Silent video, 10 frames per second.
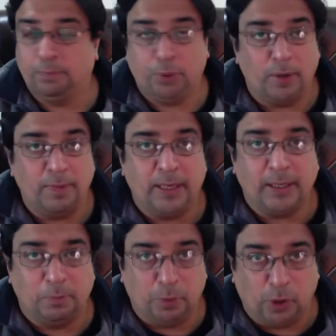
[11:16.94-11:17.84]

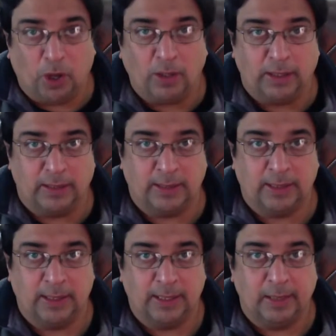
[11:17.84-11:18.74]
prominent bloggers
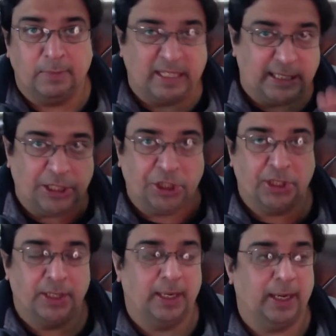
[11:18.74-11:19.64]
in my
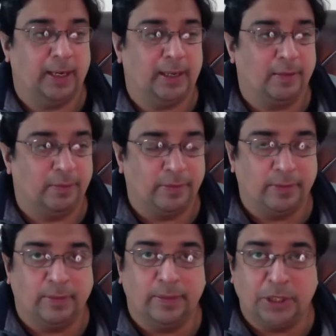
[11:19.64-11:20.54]
niche, and I will
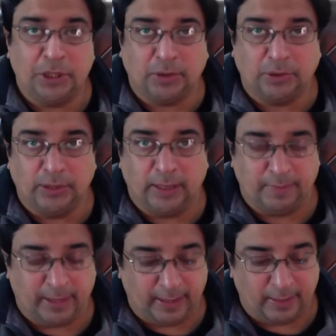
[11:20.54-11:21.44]
reach out to
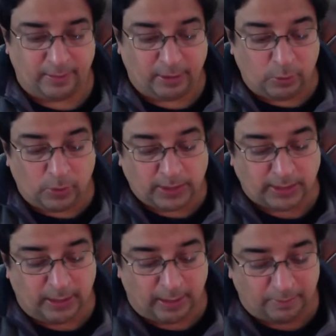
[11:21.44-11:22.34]
them and
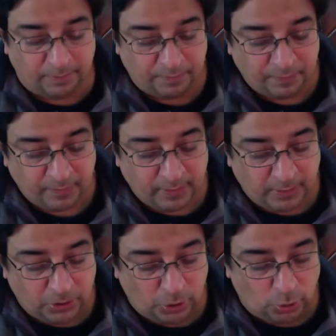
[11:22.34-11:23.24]
request them
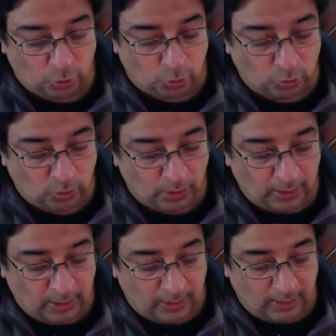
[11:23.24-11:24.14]
to
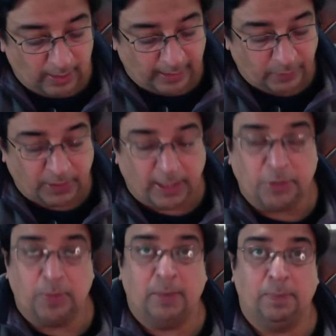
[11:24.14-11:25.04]

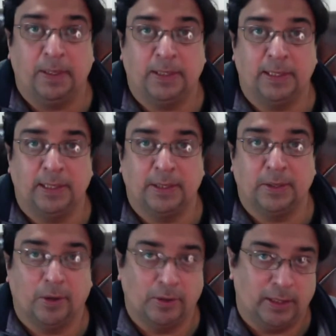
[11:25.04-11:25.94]
advertise my business
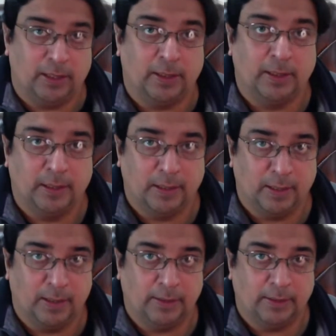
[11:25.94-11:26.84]
on their
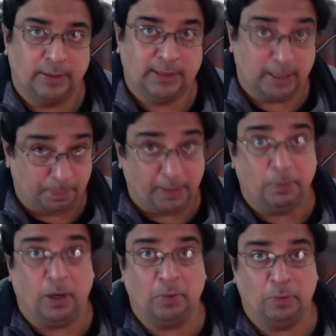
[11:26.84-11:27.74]
separate
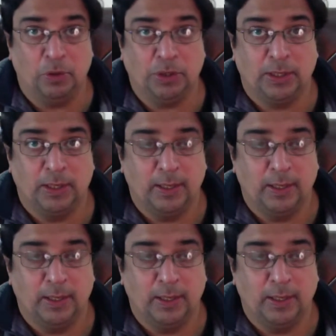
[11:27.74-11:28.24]
blog post,